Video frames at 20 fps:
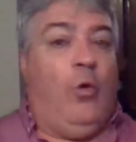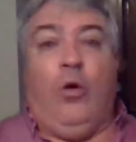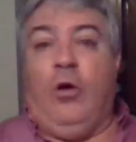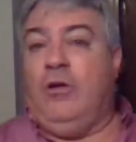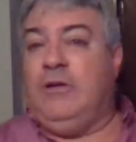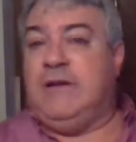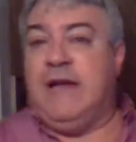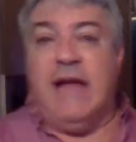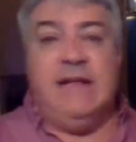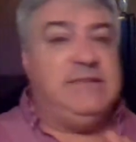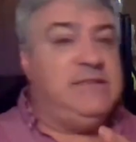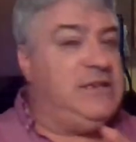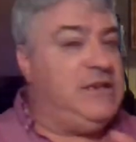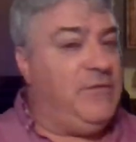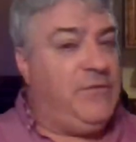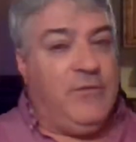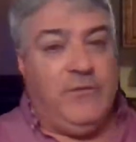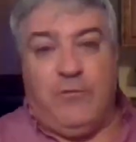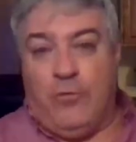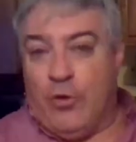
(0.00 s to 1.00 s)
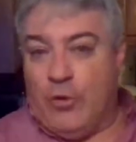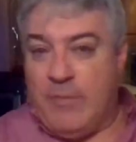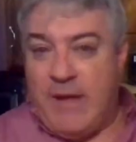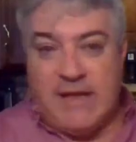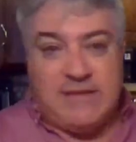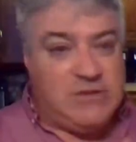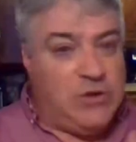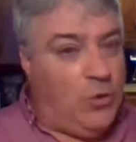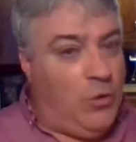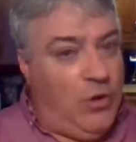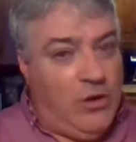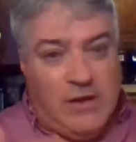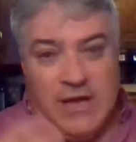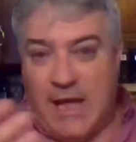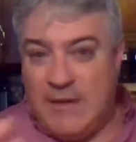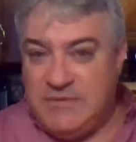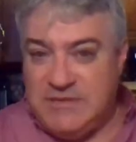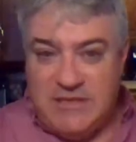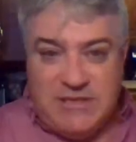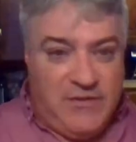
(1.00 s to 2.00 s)
all kinds of different formats and all
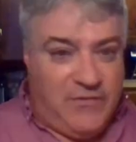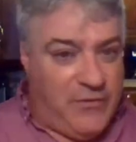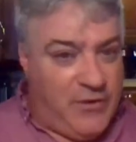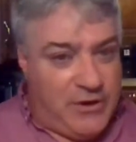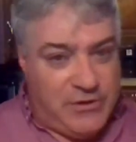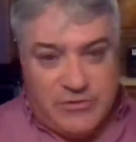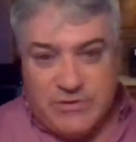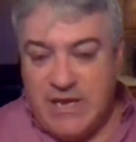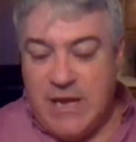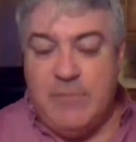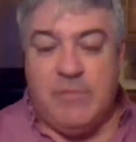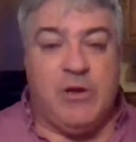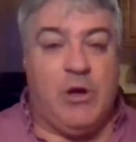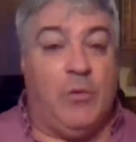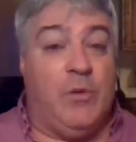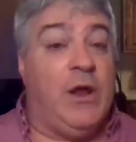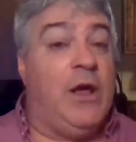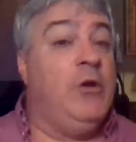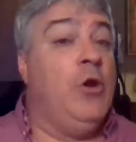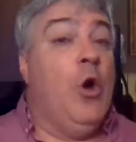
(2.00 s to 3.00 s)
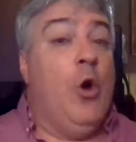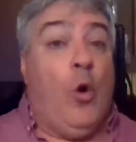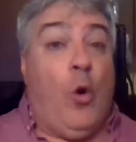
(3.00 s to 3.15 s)
kinds of different entertainment going on,